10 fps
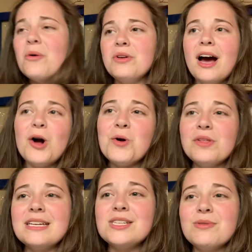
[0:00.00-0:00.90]
Not
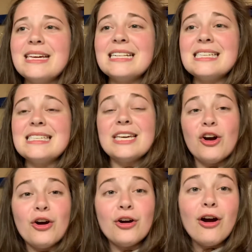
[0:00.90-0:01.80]
only do we get to see
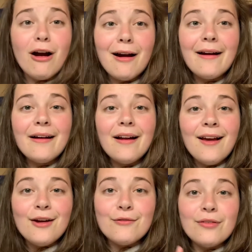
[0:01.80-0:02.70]
her heart
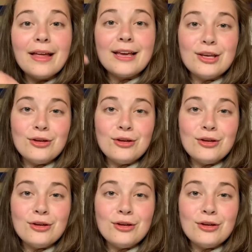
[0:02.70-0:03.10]
for like